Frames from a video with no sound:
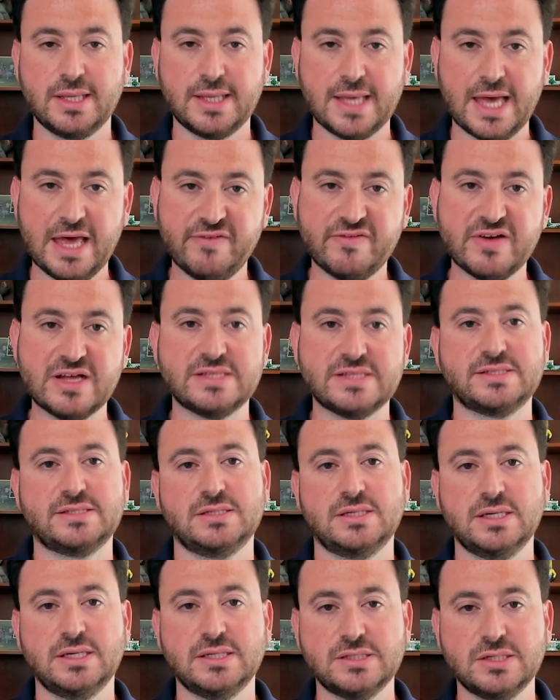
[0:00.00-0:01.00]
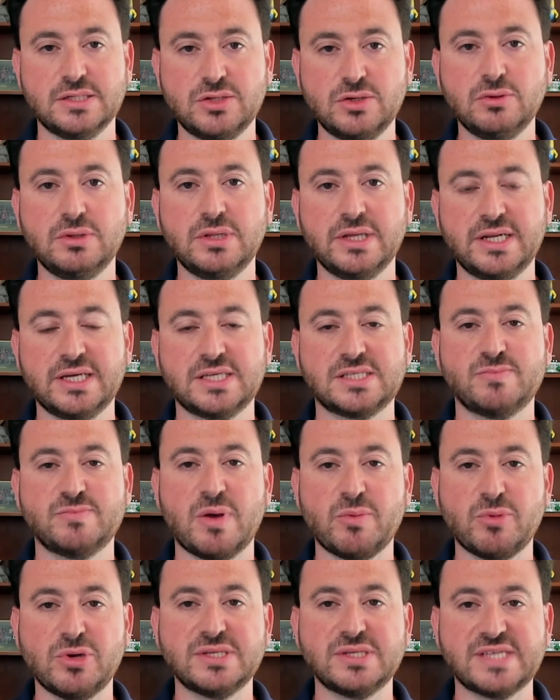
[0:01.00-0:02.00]
Kfence is a new Linux
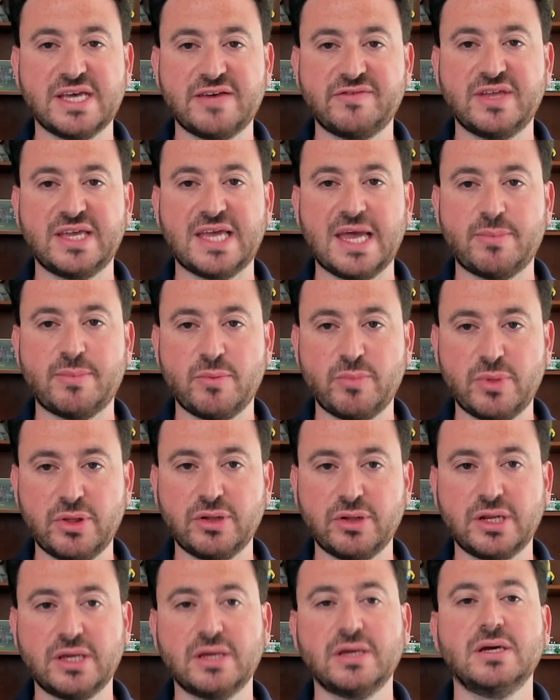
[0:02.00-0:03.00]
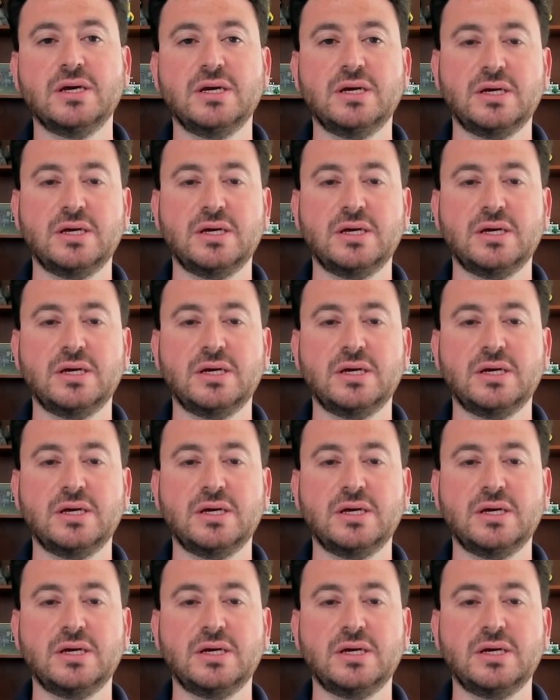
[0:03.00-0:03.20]
memory safety capability